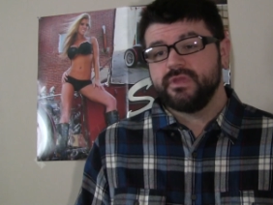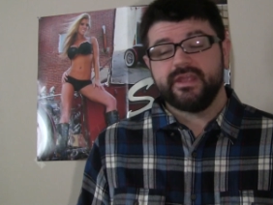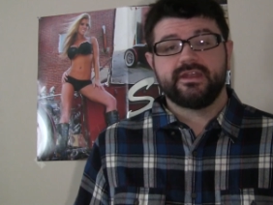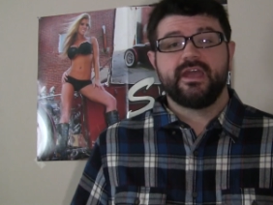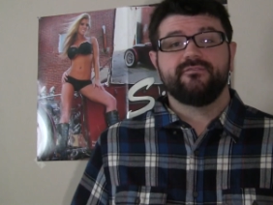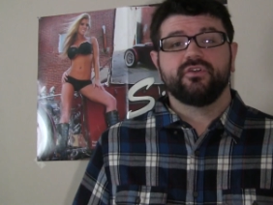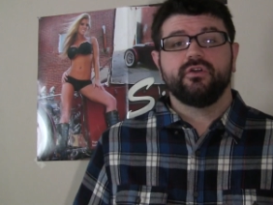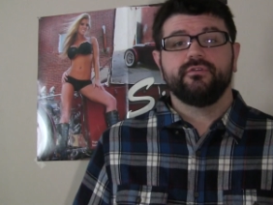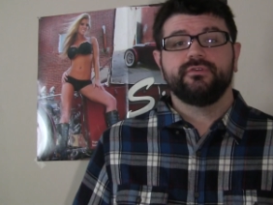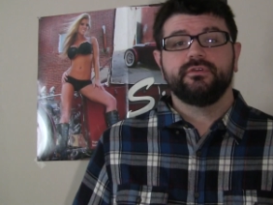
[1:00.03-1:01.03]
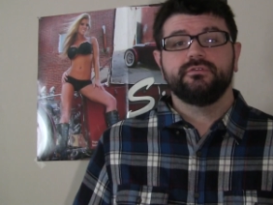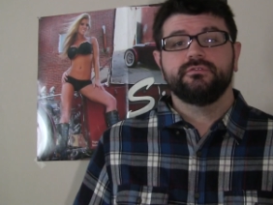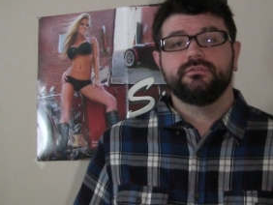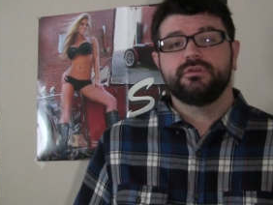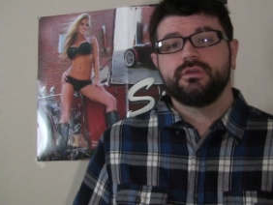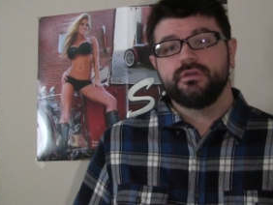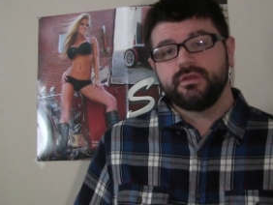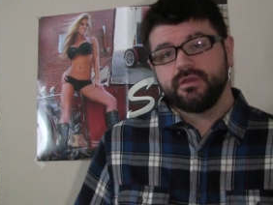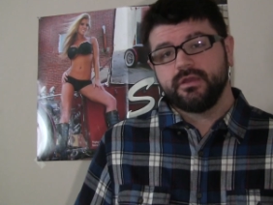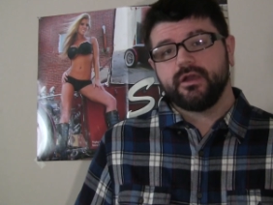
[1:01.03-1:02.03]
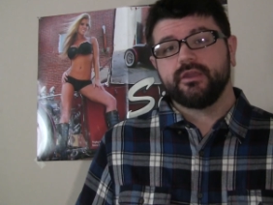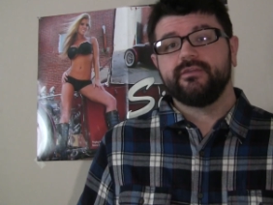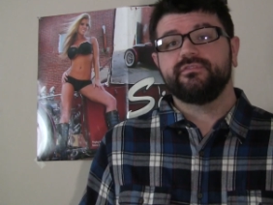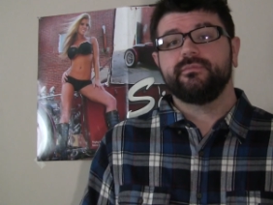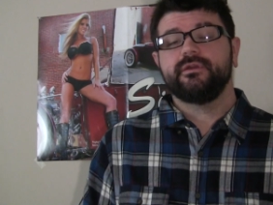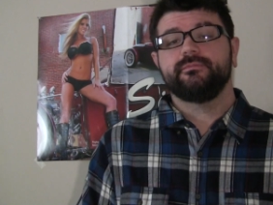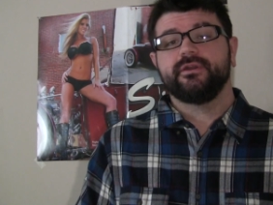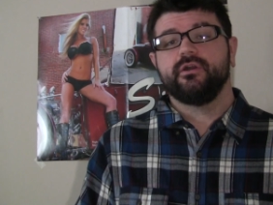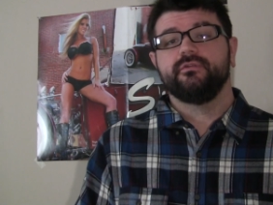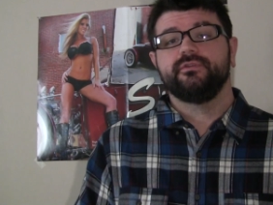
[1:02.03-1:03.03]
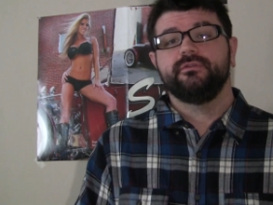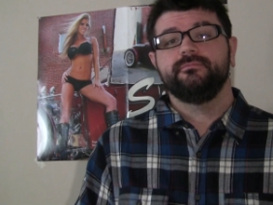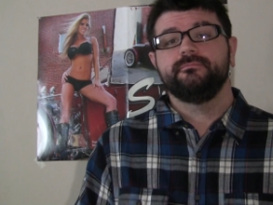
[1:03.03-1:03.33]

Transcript: and I have a coffee, I'll give the man my coffee.